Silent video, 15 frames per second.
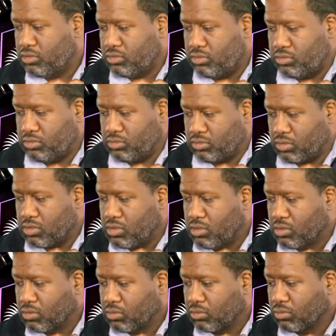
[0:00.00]

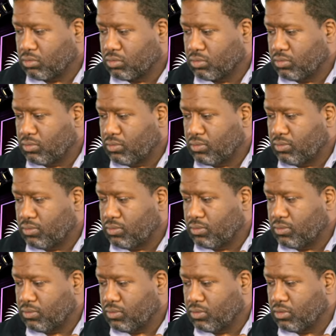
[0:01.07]

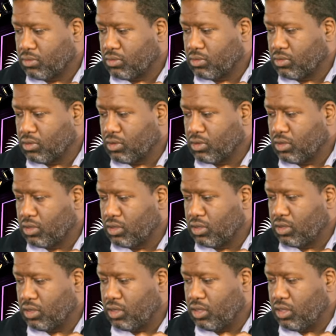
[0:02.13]
No one is speaking in this clip.